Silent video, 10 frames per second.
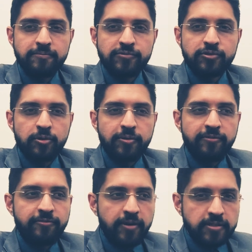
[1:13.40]
So the
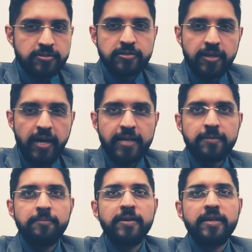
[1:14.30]
first
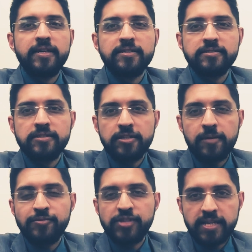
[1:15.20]
item is the
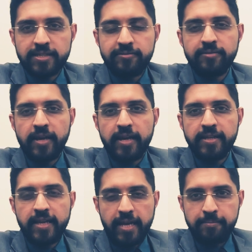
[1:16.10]
objective and
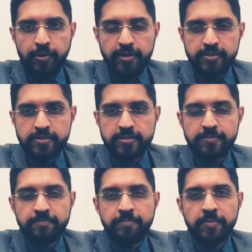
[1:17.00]
the endpoints.
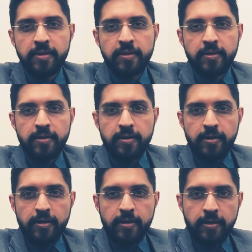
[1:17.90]

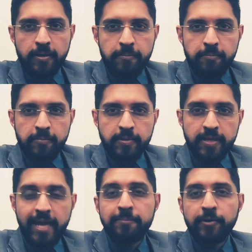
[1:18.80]

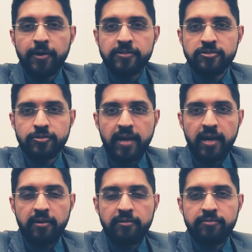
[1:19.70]
The endpoints should
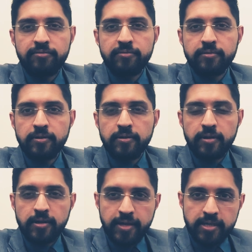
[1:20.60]
have
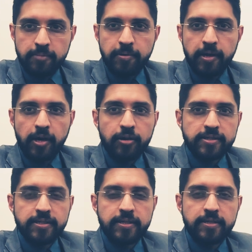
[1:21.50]
a greater
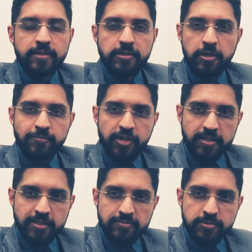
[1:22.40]
priority than the
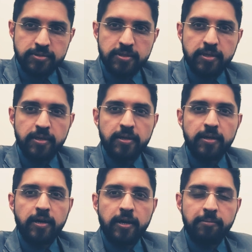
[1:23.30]
objectives
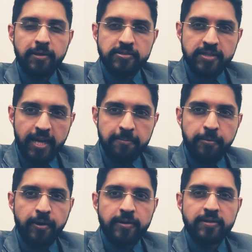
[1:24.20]
because the
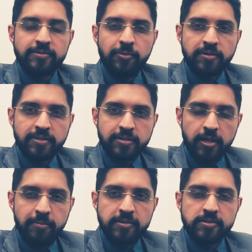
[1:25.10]
endpoint is what
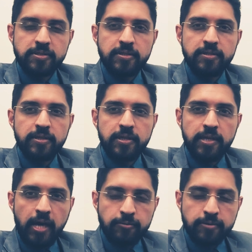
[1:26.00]
determines
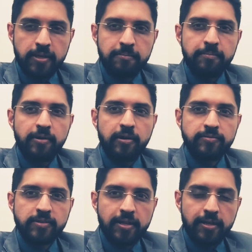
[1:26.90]
the outcome
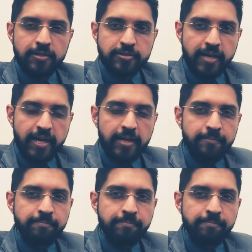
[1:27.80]
of the clinical trial.